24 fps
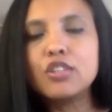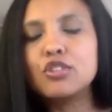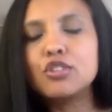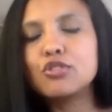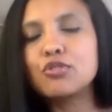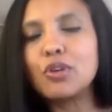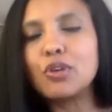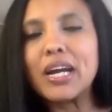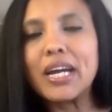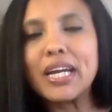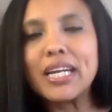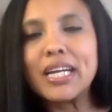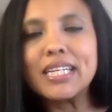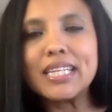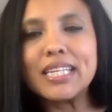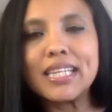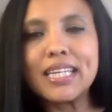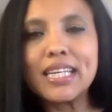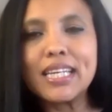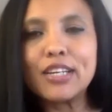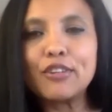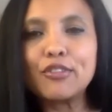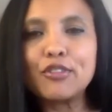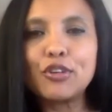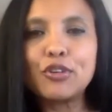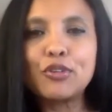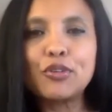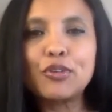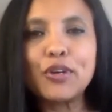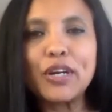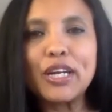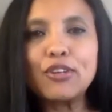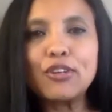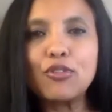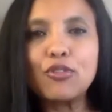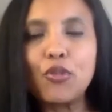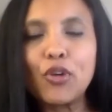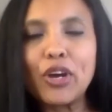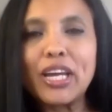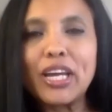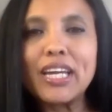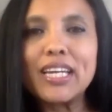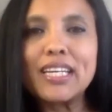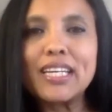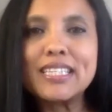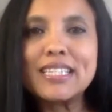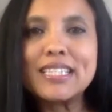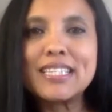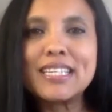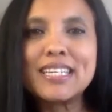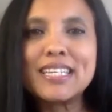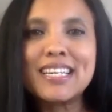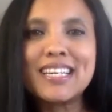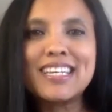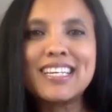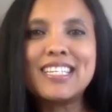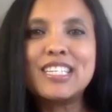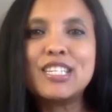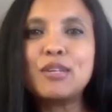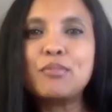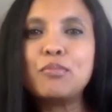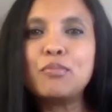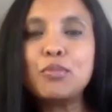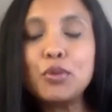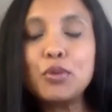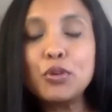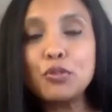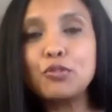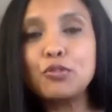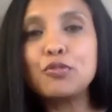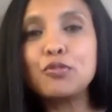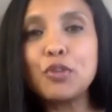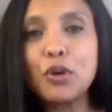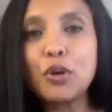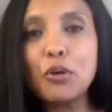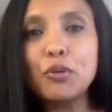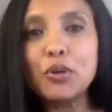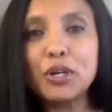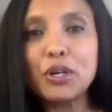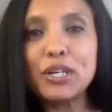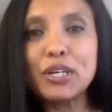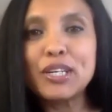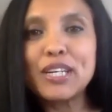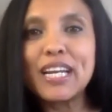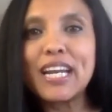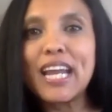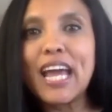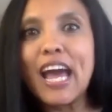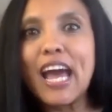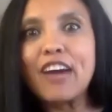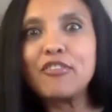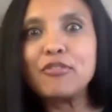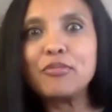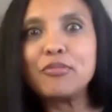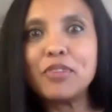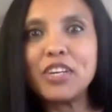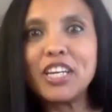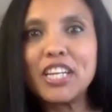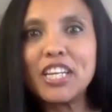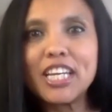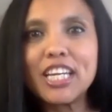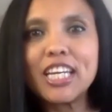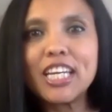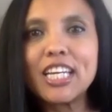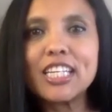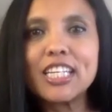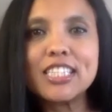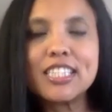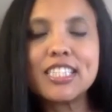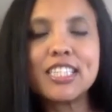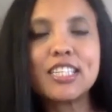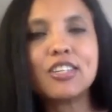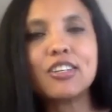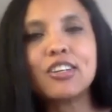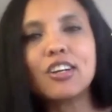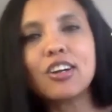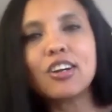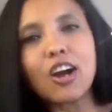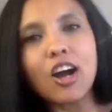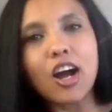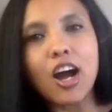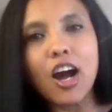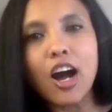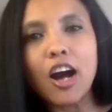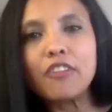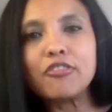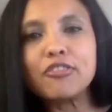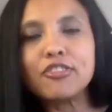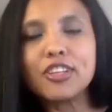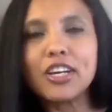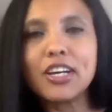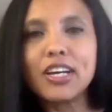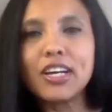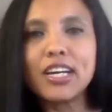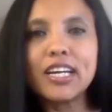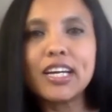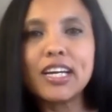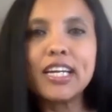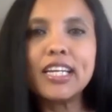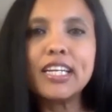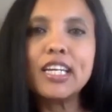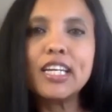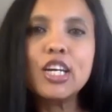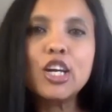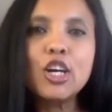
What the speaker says: trying to think of creative ways to move forward and have meetings that are offline.